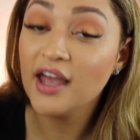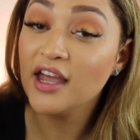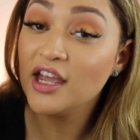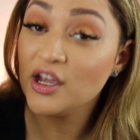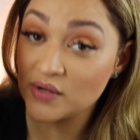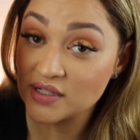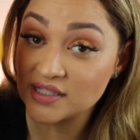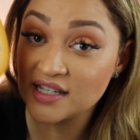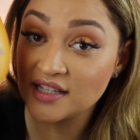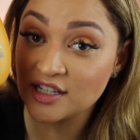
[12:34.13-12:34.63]
It
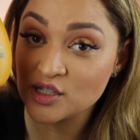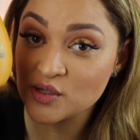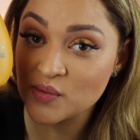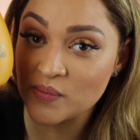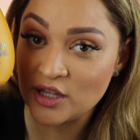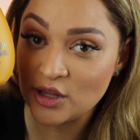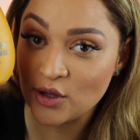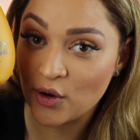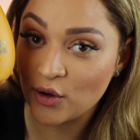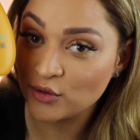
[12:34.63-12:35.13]
was sent to
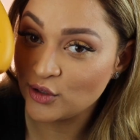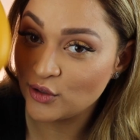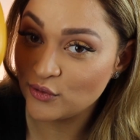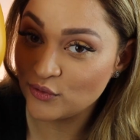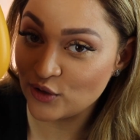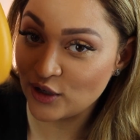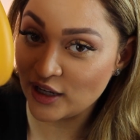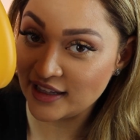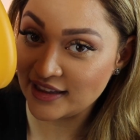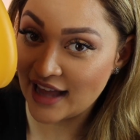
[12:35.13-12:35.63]
me though, don't
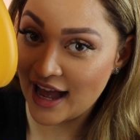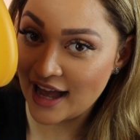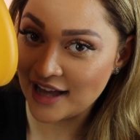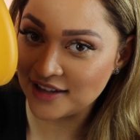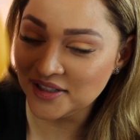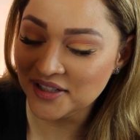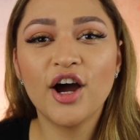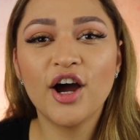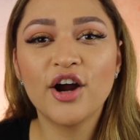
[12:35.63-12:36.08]
forget that.